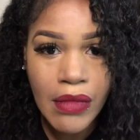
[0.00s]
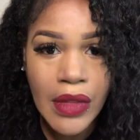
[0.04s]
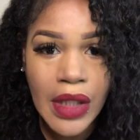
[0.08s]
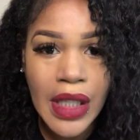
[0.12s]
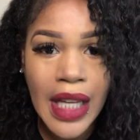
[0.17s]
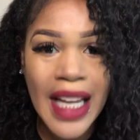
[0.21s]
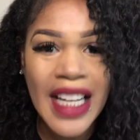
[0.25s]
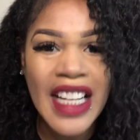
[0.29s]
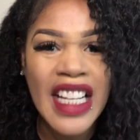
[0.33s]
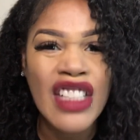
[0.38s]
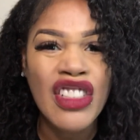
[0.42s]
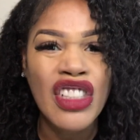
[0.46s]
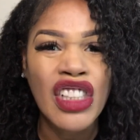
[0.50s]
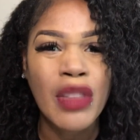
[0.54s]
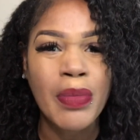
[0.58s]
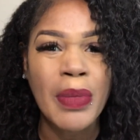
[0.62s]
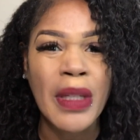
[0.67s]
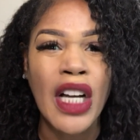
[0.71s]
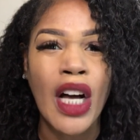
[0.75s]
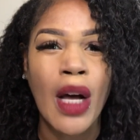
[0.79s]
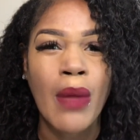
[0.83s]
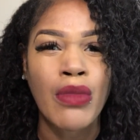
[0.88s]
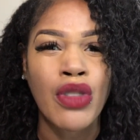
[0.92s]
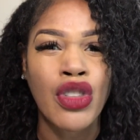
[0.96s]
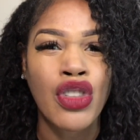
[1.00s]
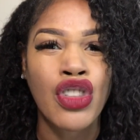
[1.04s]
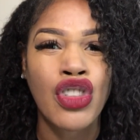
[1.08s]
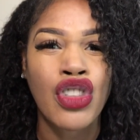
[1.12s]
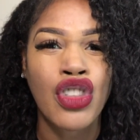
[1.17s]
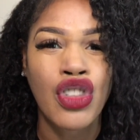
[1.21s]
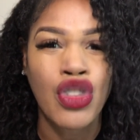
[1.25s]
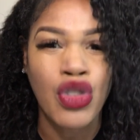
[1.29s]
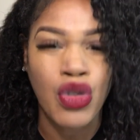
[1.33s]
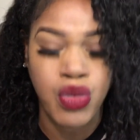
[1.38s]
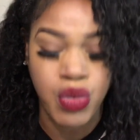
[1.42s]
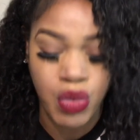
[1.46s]
And it just becomes
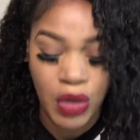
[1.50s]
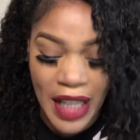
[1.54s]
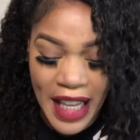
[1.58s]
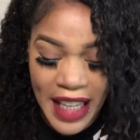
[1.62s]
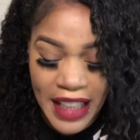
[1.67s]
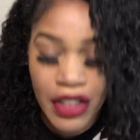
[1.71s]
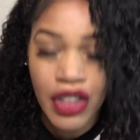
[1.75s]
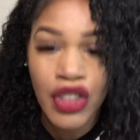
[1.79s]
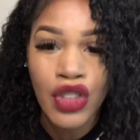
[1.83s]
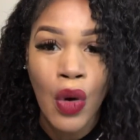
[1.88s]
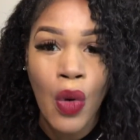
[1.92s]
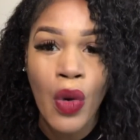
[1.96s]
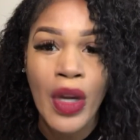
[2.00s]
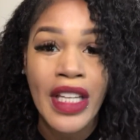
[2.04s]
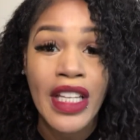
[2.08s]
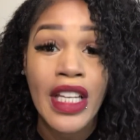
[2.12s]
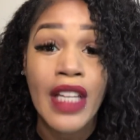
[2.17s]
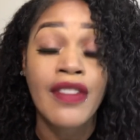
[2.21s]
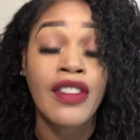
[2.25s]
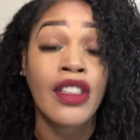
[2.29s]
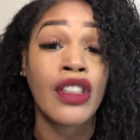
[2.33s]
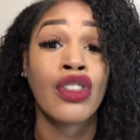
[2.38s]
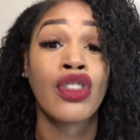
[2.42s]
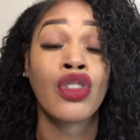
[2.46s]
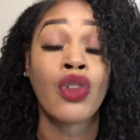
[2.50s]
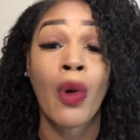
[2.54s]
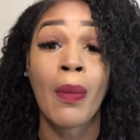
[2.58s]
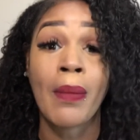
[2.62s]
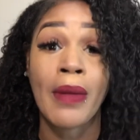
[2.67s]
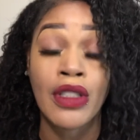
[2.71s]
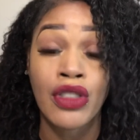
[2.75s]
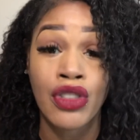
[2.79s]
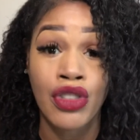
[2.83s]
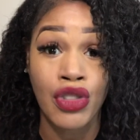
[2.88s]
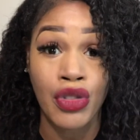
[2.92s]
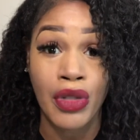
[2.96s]
so, it gives it so
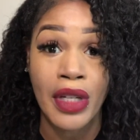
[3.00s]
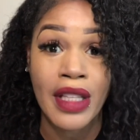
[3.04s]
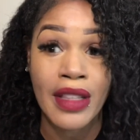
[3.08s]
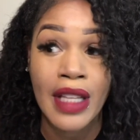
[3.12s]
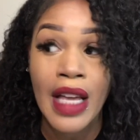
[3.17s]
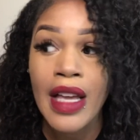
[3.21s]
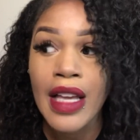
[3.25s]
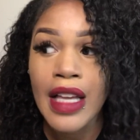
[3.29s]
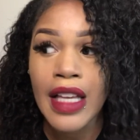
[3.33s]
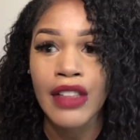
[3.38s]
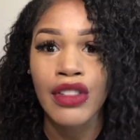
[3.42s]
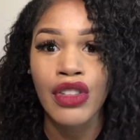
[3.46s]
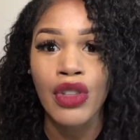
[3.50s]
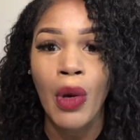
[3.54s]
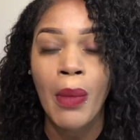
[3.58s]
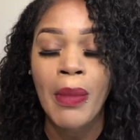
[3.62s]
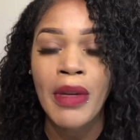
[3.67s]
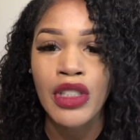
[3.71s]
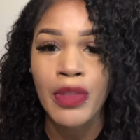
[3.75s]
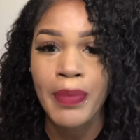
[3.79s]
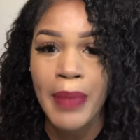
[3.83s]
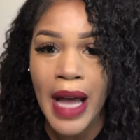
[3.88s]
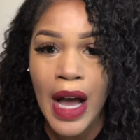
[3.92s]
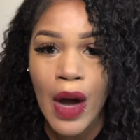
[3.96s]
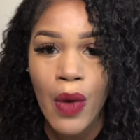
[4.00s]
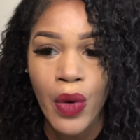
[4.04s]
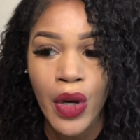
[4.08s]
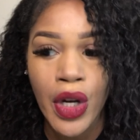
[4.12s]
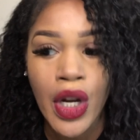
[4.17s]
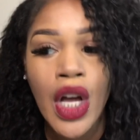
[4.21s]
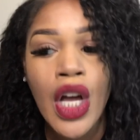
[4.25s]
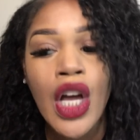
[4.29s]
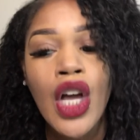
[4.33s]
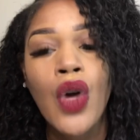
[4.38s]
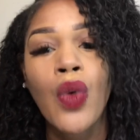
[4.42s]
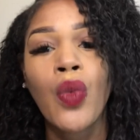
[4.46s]
much strength and so much power
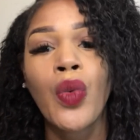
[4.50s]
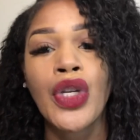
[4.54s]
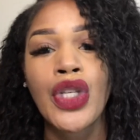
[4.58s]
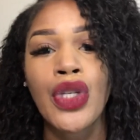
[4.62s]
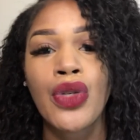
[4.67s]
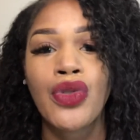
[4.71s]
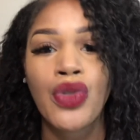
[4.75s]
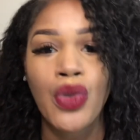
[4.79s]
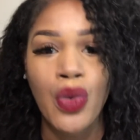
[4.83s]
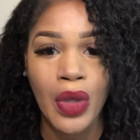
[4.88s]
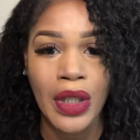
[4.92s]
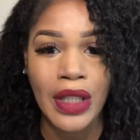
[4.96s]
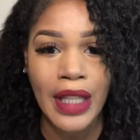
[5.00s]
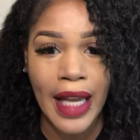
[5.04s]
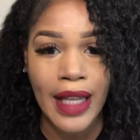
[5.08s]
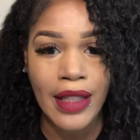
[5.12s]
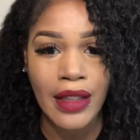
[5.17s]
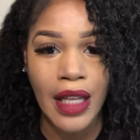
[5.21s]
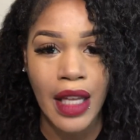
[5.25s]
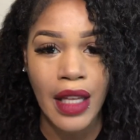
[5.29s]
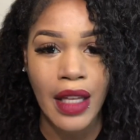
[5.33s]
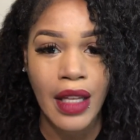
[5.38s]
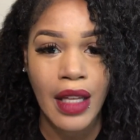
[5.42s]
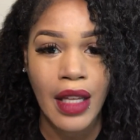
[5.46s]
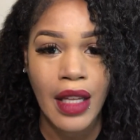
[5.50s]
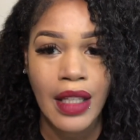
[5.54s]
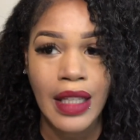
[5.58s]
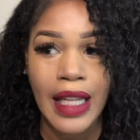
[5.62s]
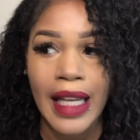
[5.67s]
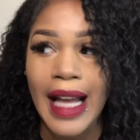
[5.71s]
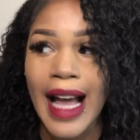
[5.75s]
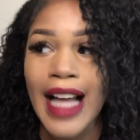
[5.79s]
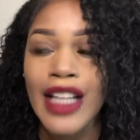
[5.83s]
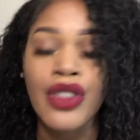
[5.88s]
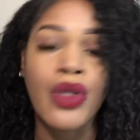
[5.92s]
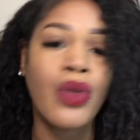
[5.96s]
when you do it like that. Like,
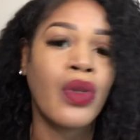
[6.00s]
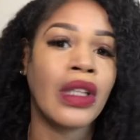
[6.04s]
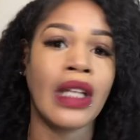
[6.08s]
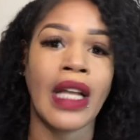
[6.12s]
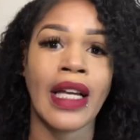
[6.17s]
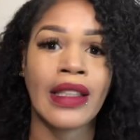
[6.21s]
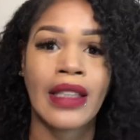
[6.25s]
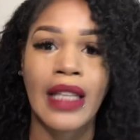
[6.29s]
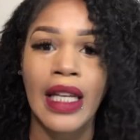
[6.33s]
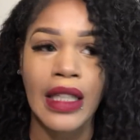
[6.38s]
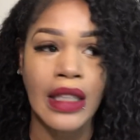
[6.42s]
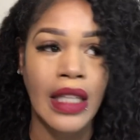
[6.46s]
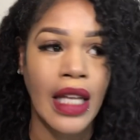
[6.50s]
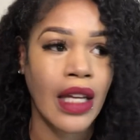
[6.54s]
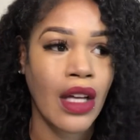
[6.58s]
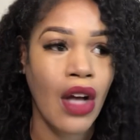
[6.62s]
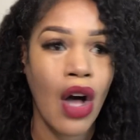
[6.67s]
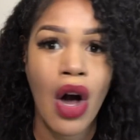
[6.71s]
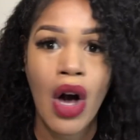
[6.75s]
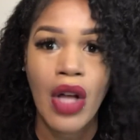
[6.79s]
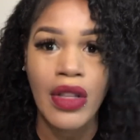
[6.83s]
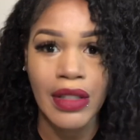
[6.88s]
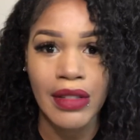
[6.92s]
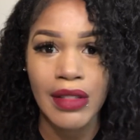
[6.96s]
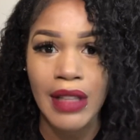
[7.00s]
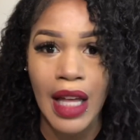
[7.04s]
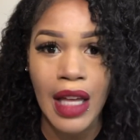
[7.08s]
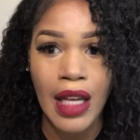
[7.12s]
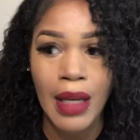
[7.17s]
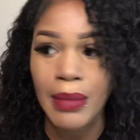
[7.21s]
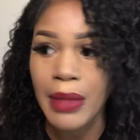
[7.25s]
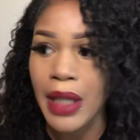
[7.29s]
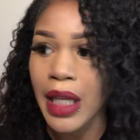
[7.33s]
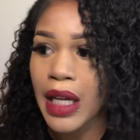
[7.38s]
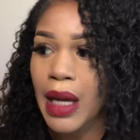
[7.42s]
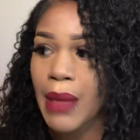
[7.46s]
I do it like that, like, all the time.
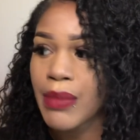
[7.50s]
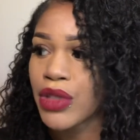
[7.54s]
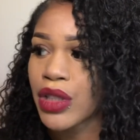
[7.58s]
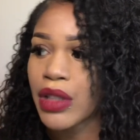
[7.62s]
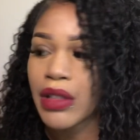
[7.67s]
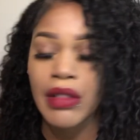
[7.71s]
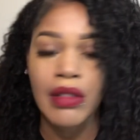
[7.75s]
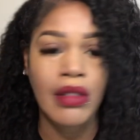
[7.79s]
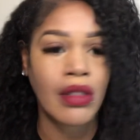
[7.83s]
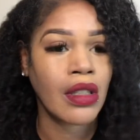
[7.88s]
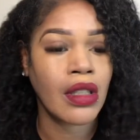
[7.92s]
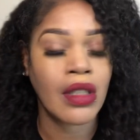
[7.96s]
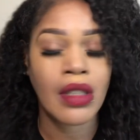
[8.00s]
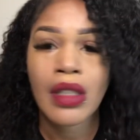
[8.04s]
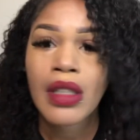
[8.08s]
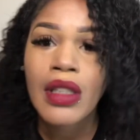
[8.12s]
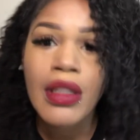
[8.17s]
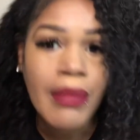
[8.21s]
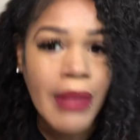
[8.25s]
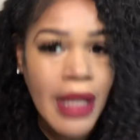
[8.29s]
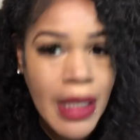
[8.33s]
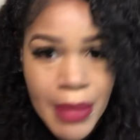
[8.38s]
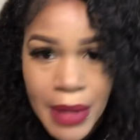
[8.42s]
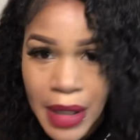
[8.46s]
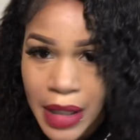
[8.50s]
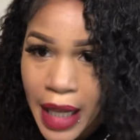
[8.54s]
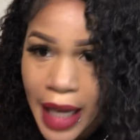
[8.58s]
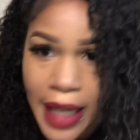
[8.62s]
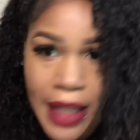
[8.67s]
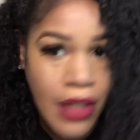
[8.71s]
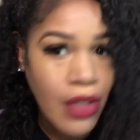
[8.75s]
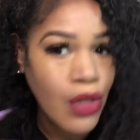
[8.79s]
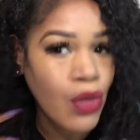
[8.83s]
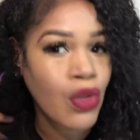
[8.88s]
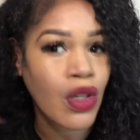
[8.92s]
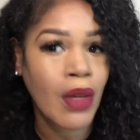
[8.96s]
Like, I'm just maybe,
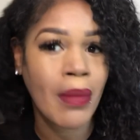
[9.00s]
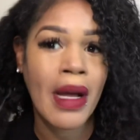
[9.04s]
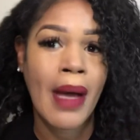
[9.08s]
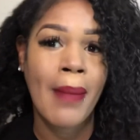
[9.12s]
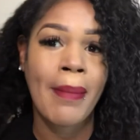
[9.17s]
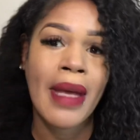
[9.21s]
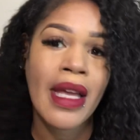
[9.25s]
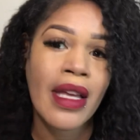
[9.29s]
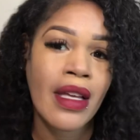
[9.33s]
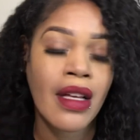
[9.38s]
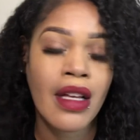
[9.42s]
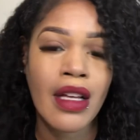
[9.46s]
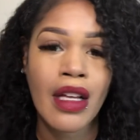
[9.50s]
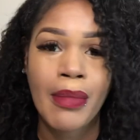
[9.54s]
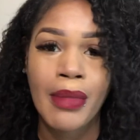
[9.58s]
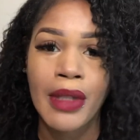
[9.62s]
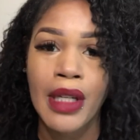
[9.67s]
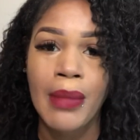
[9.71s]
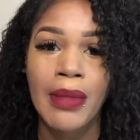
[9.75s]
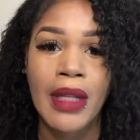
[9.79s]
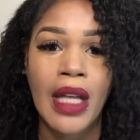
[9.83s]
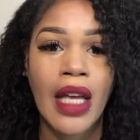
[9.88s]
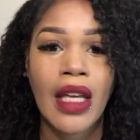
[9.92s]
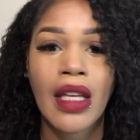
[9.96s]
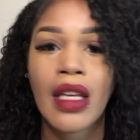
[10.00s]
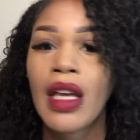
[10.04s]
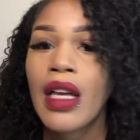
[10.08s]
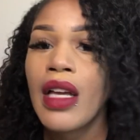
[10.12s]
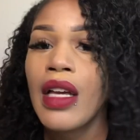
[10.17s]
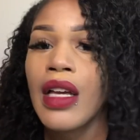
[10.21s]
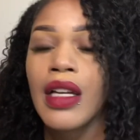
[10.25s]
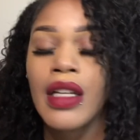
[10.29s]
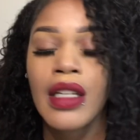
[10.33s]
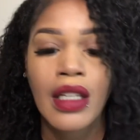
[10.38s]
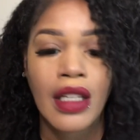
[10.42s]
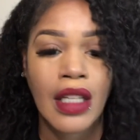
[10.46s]
like, doing my makeup and I'm like,
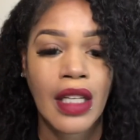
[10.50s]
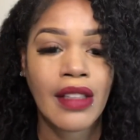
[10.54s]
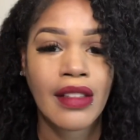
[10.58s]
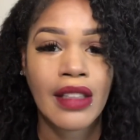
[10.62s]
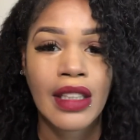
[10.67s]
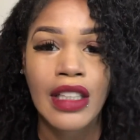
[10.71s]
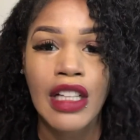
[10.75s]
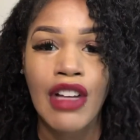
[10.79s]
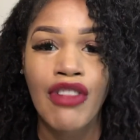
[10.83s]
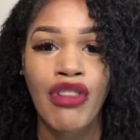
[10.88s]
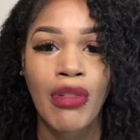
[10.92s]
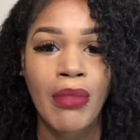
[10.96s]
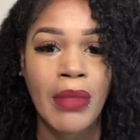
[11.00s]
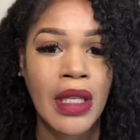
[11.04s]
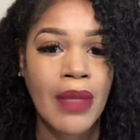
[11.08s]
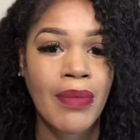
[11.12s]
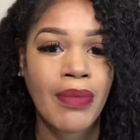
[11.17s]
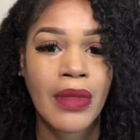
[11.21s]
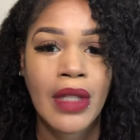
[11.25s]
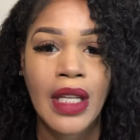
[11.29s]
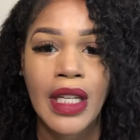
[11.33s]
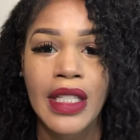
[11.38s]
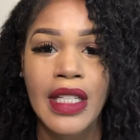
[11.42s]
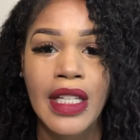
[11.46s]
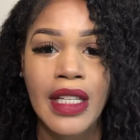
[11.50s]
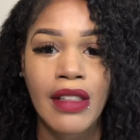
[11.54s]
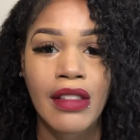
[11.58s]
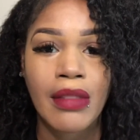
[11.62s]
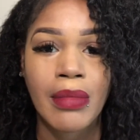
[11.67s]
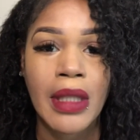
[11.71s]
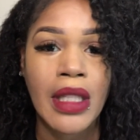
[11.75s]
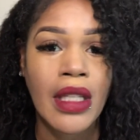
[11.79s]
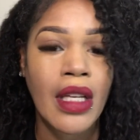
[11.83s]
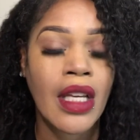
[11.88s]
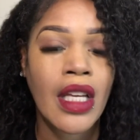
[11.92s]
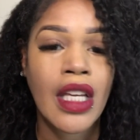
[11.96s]
he's in love with me. He needs
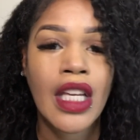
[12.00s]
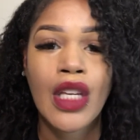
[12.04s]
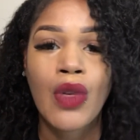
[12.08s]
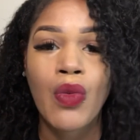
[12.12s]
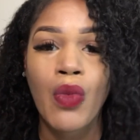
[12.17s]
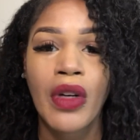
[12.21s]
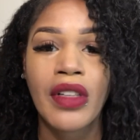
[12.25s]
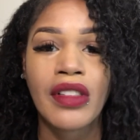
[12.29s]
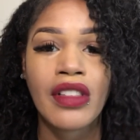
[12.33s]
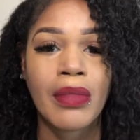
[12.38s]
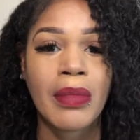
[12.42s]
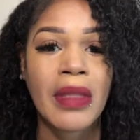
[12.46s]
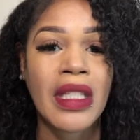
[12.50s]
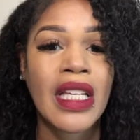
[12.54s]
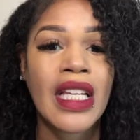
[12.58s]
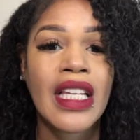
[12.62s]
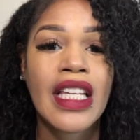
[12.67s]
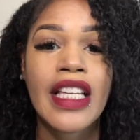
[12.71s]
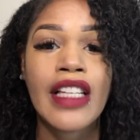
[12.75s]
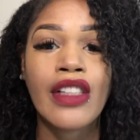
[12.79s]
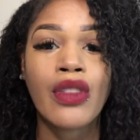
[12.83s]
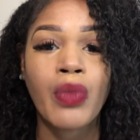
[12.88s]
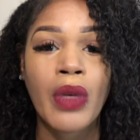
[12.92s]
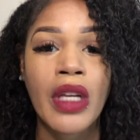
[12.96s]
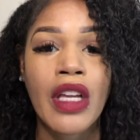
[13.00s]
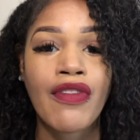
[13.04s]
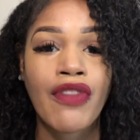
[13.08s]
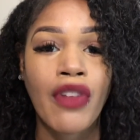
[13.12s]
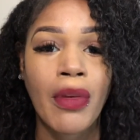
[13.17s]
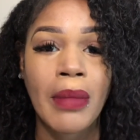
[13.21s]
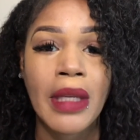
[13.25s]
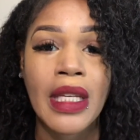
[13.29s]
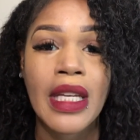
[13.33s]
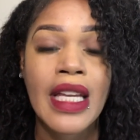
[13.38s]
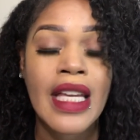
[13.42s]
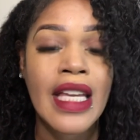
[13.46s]
me. He wants me. He's weak for
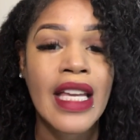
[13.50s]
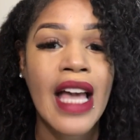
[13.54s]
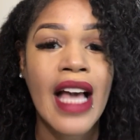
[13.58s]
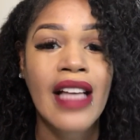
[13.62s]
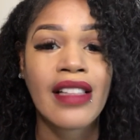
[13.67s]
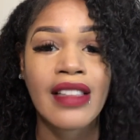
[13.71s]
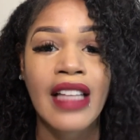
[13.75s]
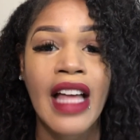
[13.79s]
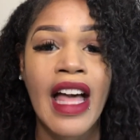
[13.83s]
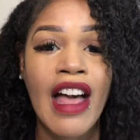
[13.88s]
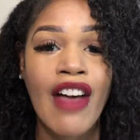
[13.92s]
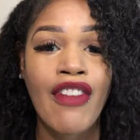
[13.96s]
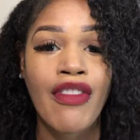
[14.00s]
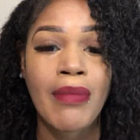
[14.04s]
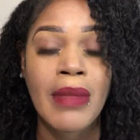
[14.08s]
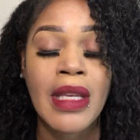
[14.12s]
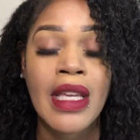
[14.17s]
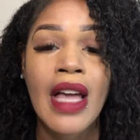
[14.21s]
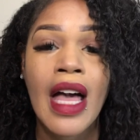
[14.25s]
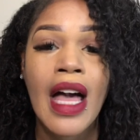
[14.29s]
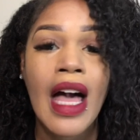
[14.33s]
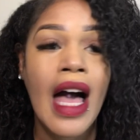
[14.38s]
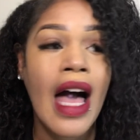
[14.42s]
me. He has to have me.